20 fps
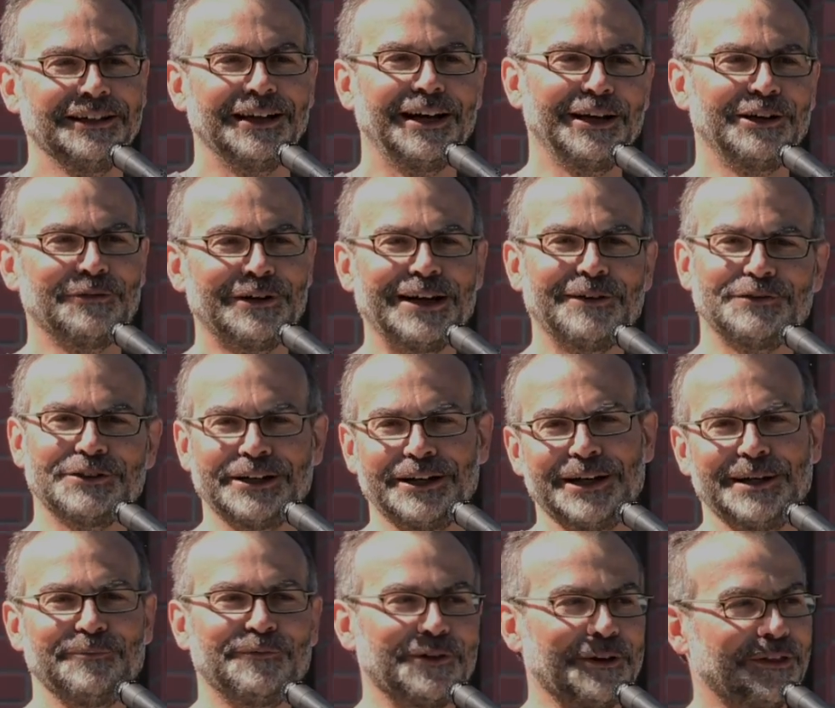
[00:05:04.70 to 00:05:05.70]
I don't have
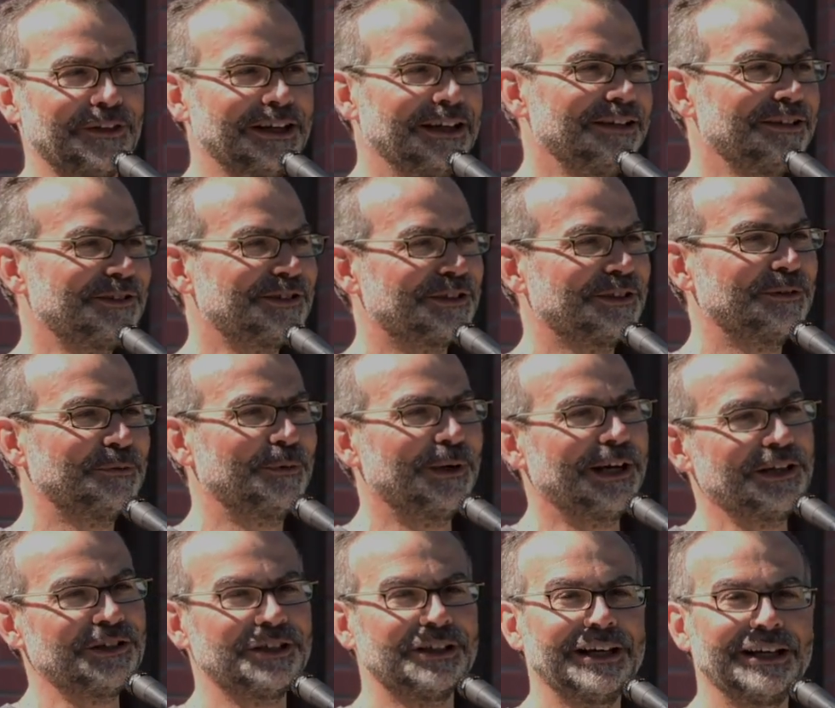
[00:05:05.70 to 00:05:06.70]
time for things. So
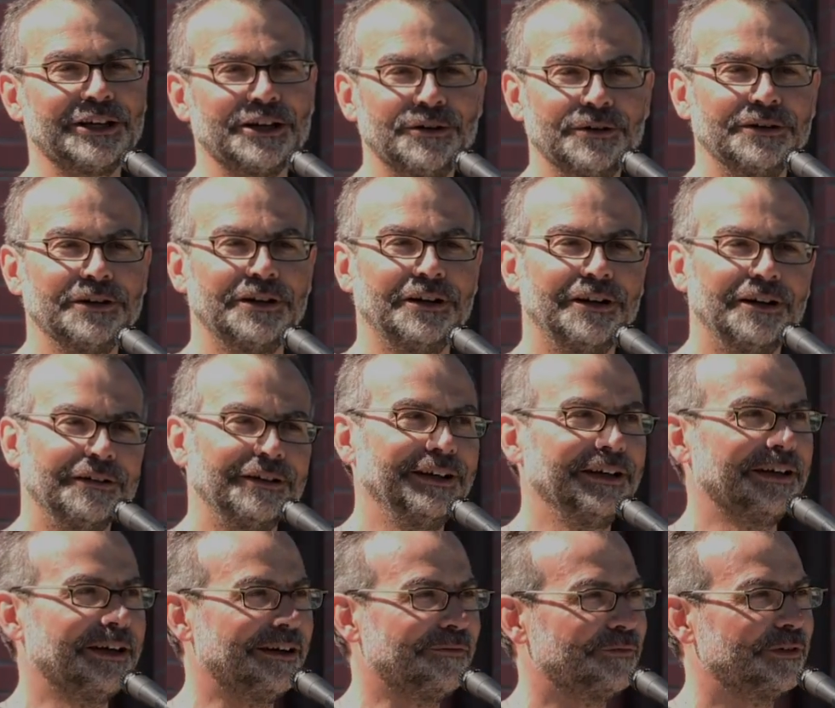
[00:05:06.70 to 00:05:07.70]
why should I go to all
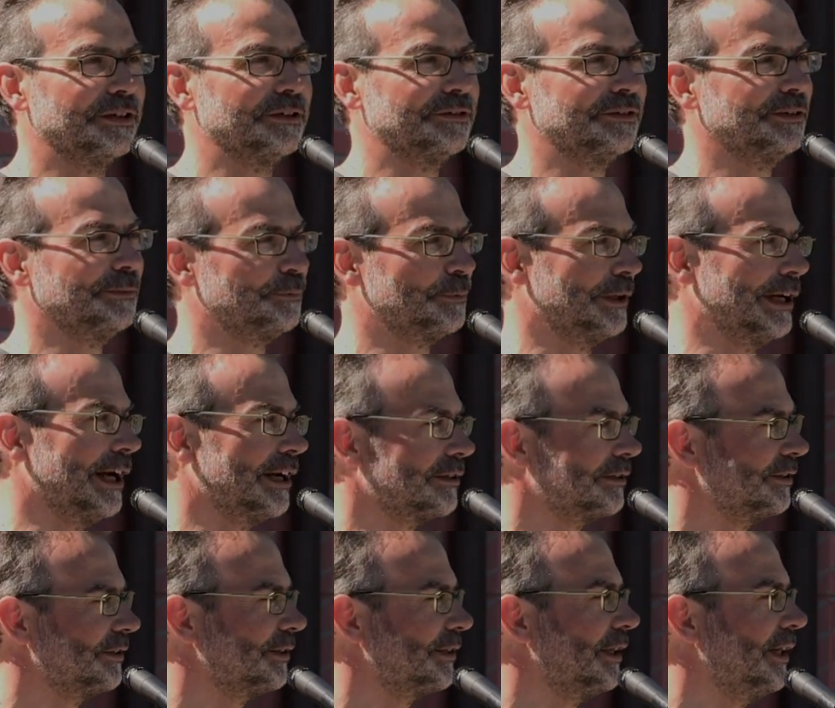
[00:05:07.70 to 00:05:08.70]
the effort to
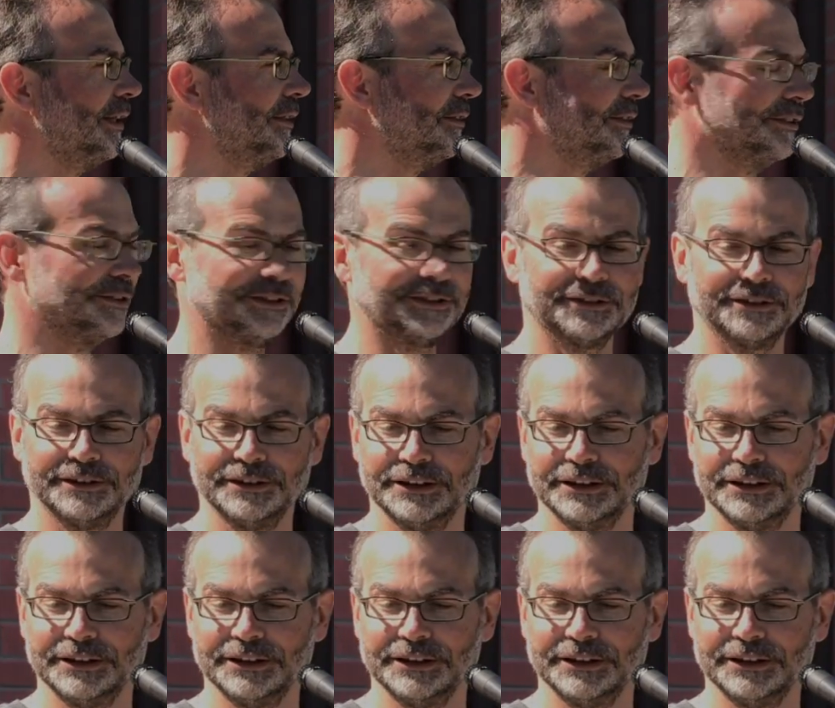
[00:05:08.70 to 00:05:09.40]
practice kindness?